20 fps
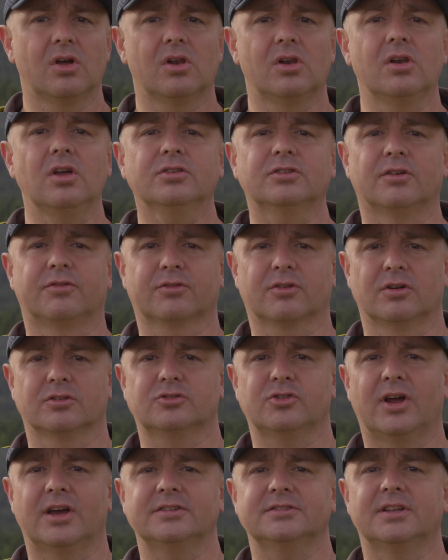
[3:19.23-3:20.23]
loss of
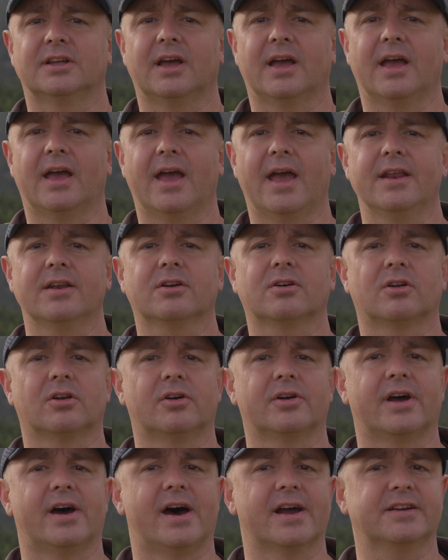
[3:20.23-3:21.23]
contrast, and
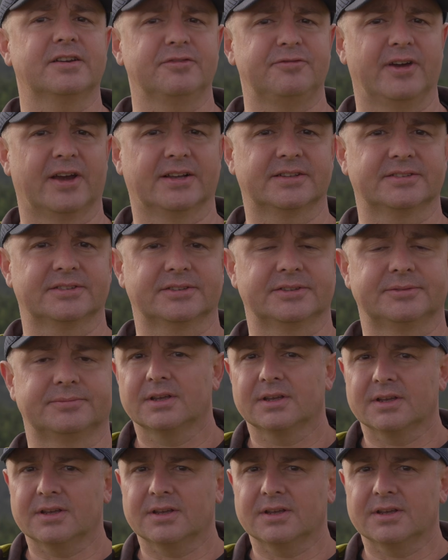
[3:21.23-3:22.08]
color artifacts.